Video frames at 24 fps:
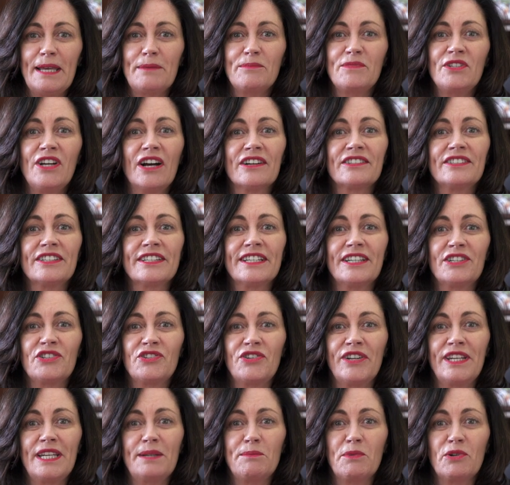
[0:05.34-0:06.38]
I am Dr.
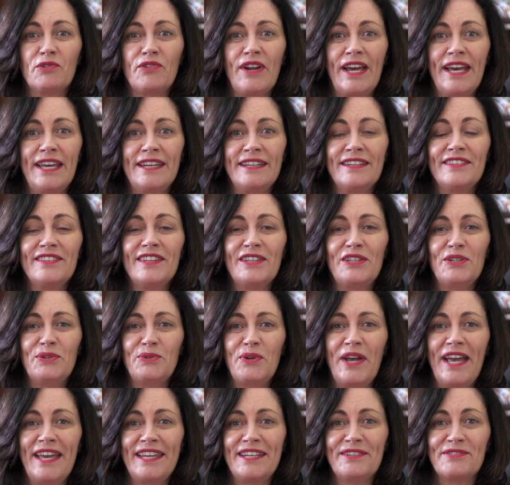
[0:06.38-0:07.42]
Catriona Moran, the
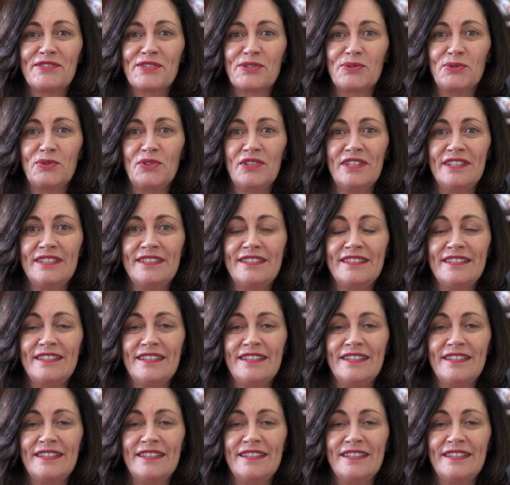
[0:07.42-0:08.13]
new head of school.